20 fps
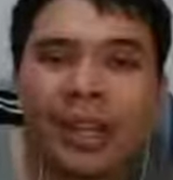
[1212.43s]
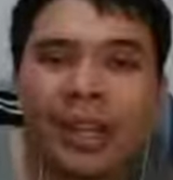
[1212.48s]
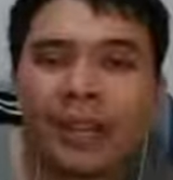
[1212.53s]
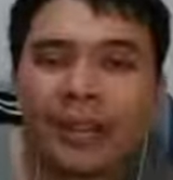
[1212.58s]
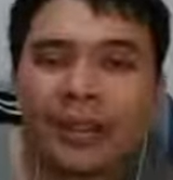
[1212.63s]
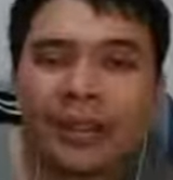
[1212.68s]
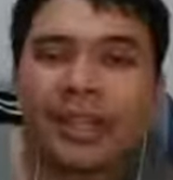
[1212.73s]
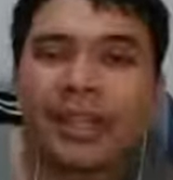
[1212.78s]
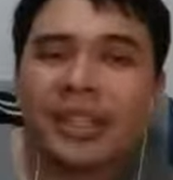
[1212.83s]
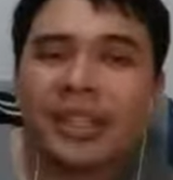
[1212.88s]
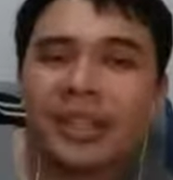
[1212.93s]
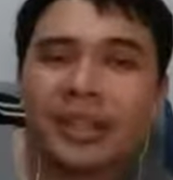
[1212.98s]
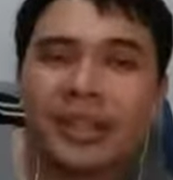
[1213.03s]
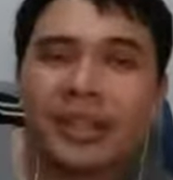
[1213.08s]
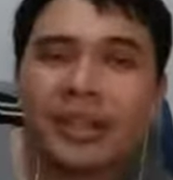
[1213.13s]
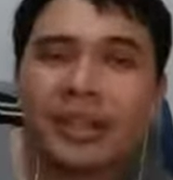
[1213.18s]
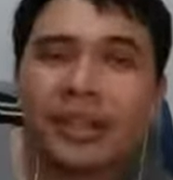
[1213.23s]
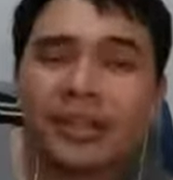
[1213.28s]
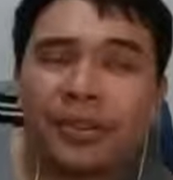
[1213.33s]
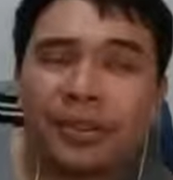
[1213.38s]
These
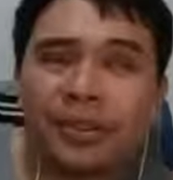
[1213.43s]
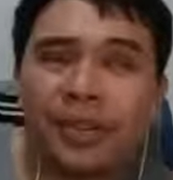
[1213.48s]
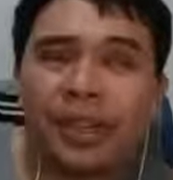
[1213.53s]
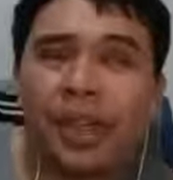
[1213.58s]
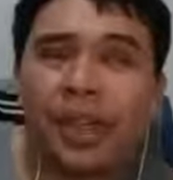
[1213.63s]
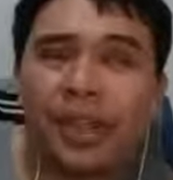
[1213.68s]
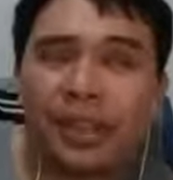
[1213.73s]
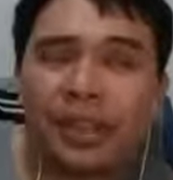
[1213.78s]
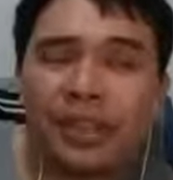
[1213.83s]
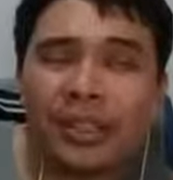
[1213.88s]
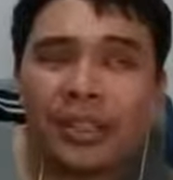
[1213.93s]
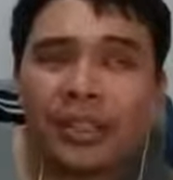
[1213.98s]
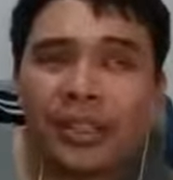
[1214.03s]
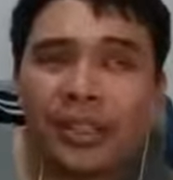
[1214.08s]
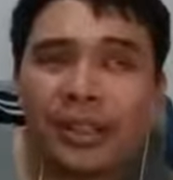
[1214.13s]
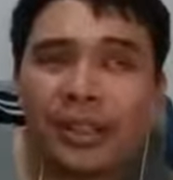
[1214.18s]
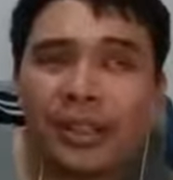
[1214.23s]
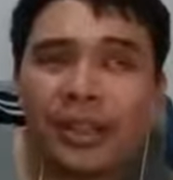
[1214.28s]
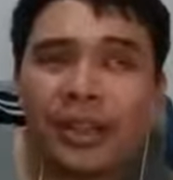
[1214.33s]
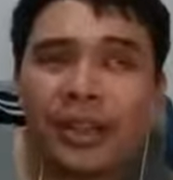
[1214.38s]
are the things
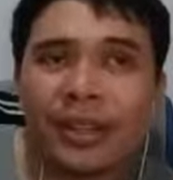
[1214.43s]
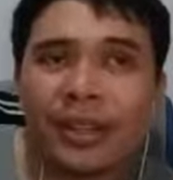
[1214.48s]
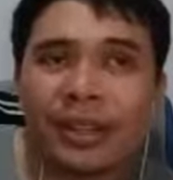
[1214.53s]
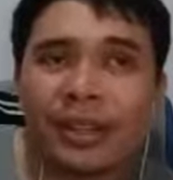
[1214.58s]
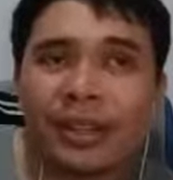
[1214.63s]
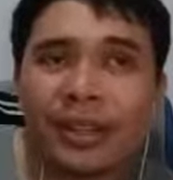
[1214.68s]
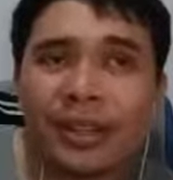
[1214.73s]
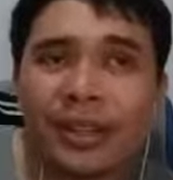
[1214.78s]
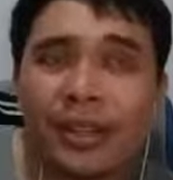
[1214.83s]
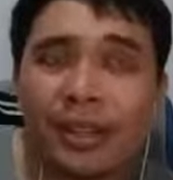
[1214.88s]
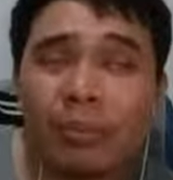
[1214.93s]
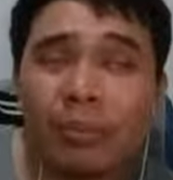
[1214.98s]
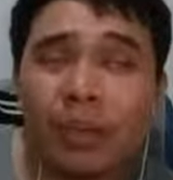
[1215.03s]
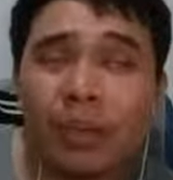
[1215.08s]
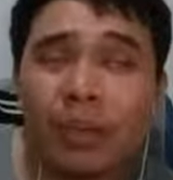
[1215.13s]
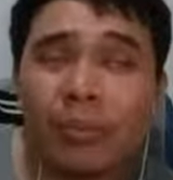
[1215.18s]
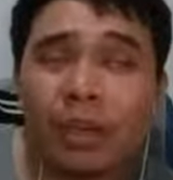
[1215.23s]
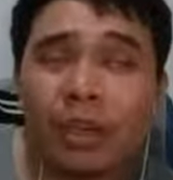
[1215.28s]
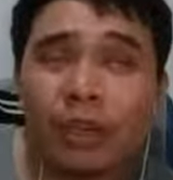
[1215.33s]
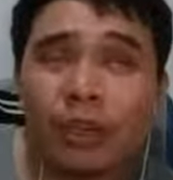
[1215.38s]
that can be
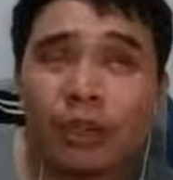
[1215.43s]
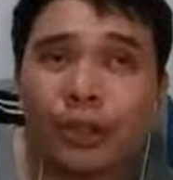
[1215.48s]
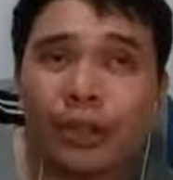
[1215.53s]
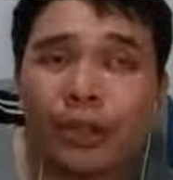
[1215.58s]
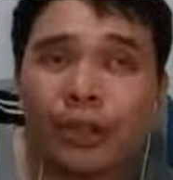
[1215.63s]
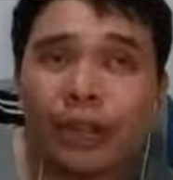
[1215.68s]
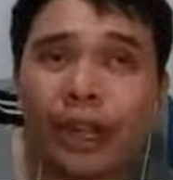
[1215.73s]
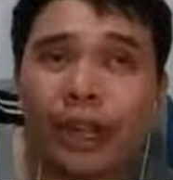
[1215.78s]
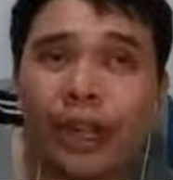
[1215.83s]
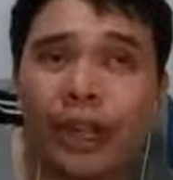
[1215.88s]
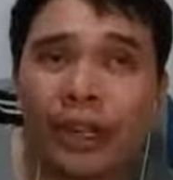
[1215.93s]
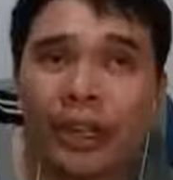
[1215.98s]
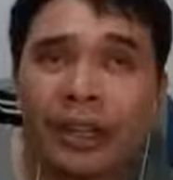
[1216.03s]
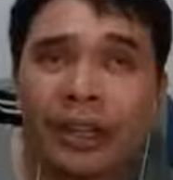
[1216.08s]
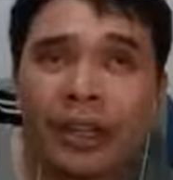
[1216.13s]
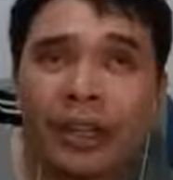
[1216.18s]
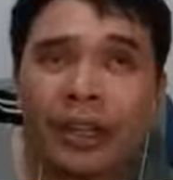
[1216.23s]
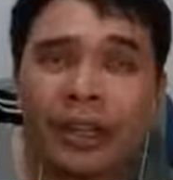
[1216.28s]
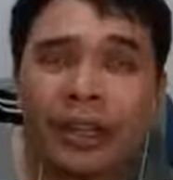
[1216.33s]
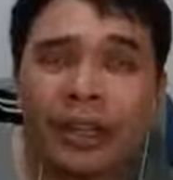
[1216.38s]
measured. Like,
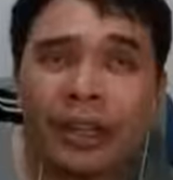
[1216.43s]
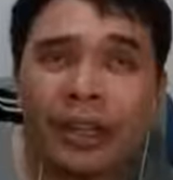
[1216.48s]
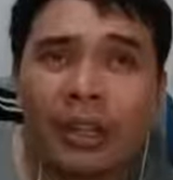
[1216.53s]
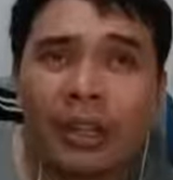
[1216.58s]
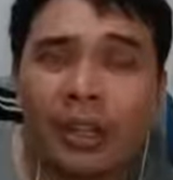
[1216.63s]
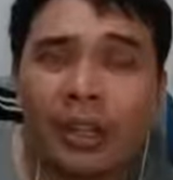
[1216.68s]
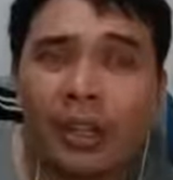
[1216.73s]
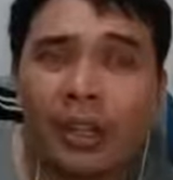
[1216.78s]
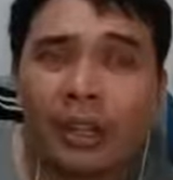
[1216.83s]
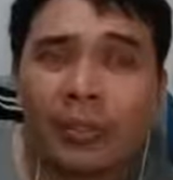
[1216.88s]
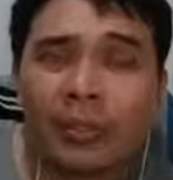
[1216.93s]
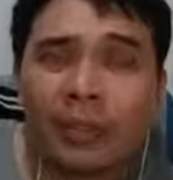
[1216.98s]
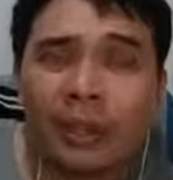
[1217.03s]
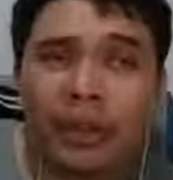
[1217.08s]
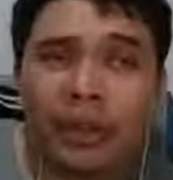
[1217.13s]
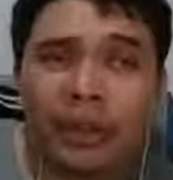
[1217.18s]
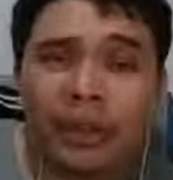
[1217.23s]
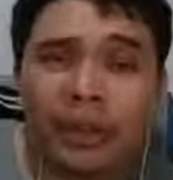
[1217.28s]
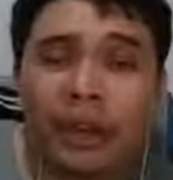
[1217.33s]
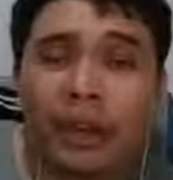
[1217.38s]

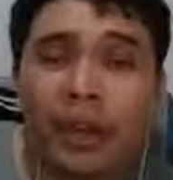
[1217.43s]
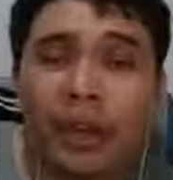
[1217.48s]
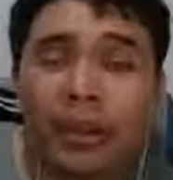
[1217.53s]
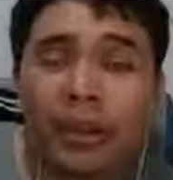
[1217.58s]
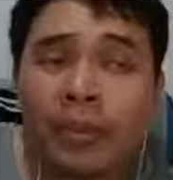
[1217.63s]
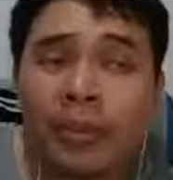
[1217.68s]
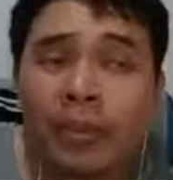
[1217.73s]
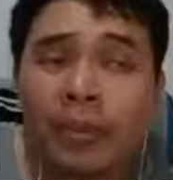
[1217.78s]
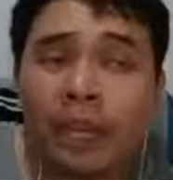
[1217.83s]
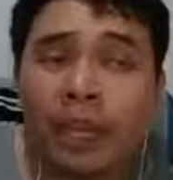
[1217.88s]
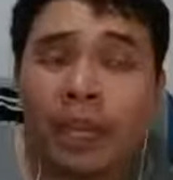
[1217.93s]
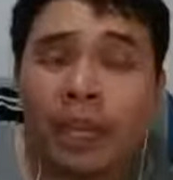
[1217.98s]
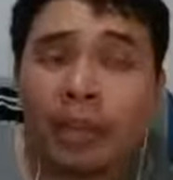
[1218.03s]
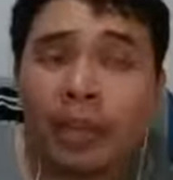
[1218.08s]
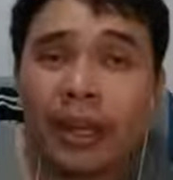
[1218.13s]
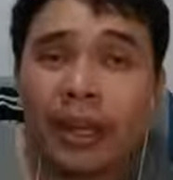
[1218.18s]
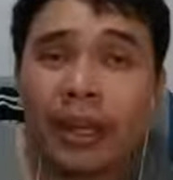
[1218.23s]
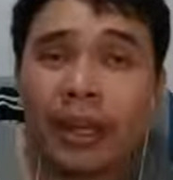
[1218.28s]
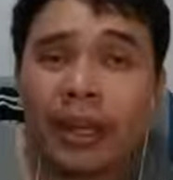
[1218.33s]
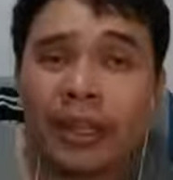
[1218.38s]
the common
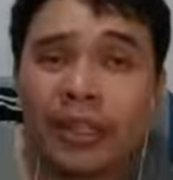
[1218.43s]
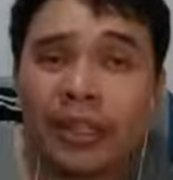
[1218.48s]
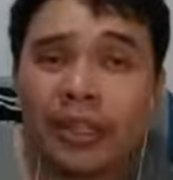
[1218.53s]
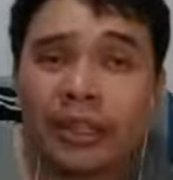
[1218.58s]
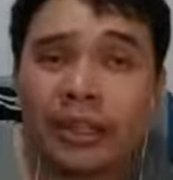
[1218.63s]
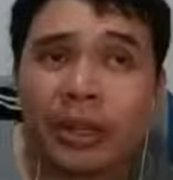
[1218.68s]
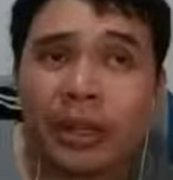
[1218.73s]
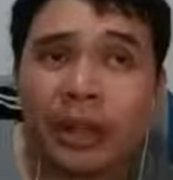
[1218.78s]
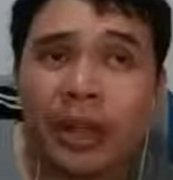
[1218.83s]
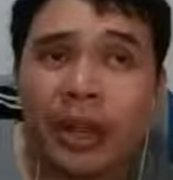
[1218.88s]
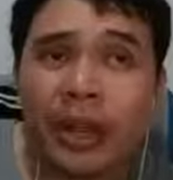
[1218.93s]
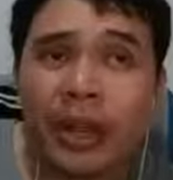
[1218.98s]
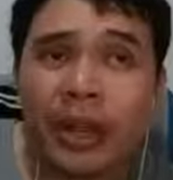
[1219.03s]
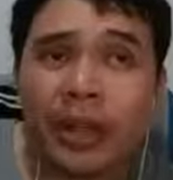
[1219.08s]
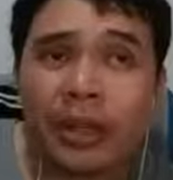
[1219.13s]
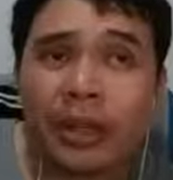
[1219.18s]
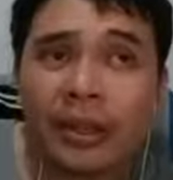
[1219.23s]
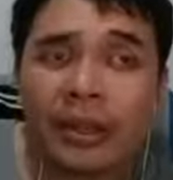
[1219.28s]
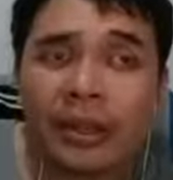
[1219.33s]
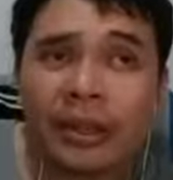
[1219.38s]
KPIs are like
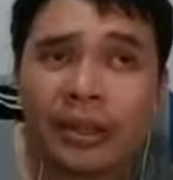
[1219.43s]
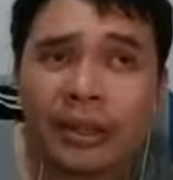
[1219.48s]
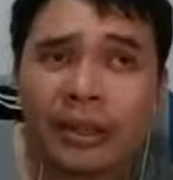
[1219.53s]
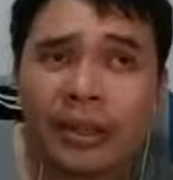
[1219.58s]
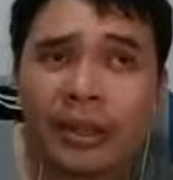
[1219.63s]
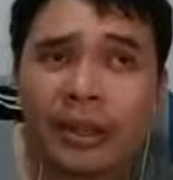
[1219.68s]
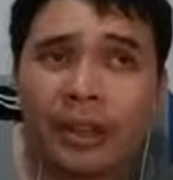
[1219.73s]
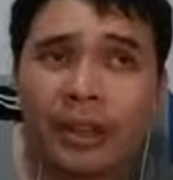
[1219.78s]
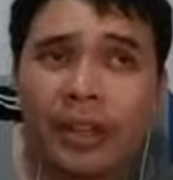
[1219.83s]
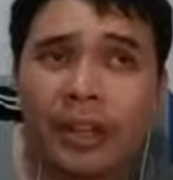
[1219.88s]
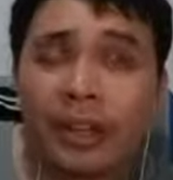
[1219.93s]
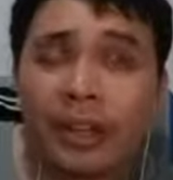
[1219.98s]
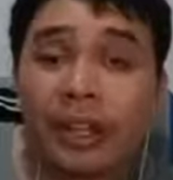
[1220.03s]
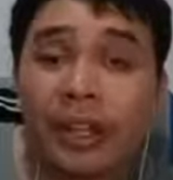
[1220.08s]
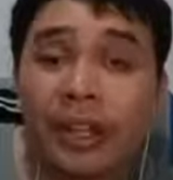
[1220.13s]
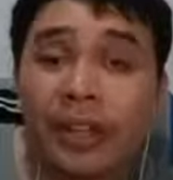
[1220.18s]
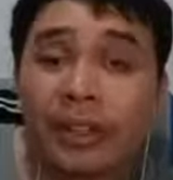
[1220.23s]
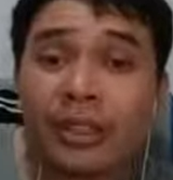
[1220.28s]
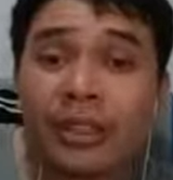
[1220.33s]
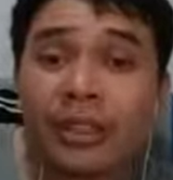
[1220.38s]

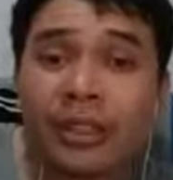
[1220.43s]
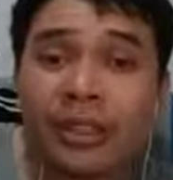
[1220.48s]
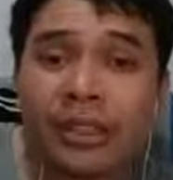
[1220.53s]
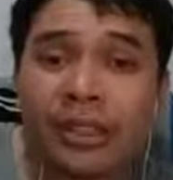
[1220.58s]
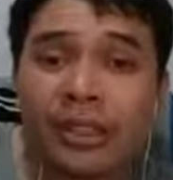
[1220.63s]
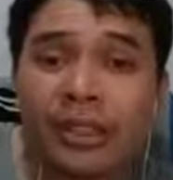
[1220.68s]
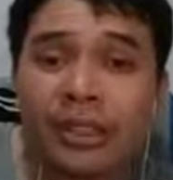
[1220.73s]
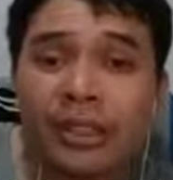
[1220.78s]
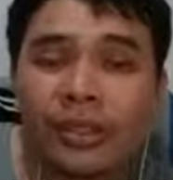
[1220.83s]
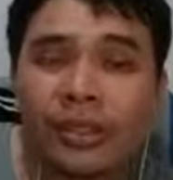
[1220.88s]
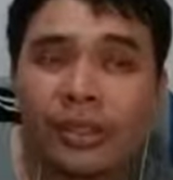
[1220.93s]
attendance.